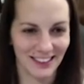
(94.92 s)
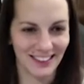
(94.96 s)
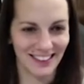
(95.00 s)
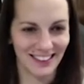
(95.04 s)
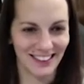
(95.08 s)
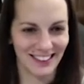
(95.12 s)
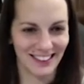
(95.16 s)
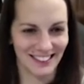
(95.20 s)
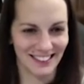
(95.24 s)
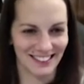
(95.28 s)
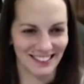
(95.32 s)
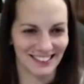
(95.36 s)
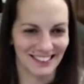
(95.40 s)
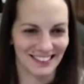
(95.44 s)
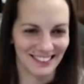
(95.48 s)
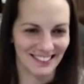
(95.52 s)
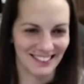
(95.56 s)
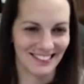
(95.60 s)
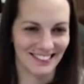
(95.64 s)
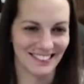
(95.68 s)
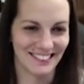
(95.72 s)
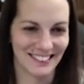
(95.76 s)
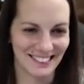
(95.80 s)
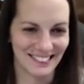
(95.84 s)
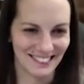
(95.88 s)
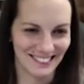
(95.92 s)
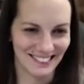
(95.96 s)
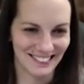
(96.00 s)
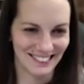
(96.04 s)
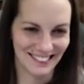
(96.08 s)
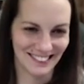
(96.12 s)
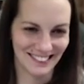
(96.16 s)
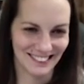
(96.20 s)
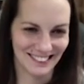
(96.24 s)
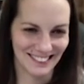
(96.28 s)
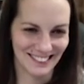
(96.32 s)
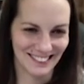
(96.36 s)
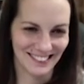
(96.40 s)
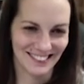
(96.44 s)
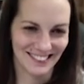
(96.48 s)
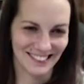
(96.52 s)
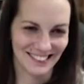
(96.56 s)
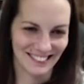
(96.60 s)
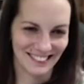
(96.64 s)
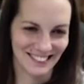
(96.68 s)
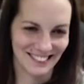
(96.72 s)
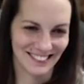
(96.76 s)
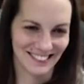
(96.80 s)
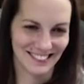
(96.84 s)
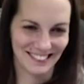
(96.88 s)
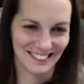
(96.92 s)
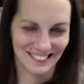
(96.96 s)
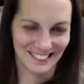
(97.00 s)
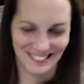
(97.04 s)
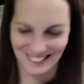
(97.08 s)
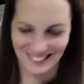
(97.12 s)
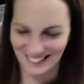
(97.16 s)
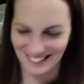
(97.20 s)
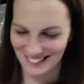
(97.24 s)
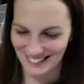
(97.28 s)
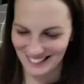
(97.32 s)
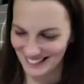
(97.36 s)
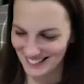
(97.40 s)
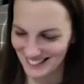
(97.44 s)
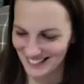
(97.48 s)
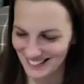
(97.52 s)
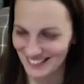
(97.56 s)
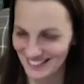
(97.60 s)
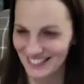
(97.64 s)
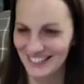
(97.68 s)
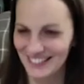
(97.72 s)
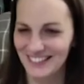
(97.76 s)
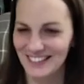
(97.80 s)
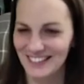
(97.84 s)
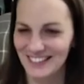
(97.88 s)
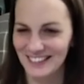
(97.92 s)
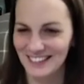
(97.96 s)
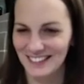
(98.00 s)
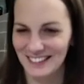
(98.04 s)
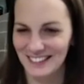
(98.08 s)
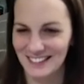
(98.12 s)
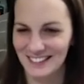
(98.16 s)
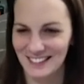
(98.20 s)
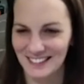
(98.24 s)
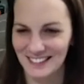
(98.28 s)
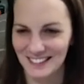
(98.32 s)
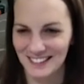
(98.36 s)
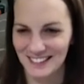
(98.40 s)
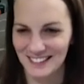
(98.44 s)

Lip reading: No words are spoken by the person on screen.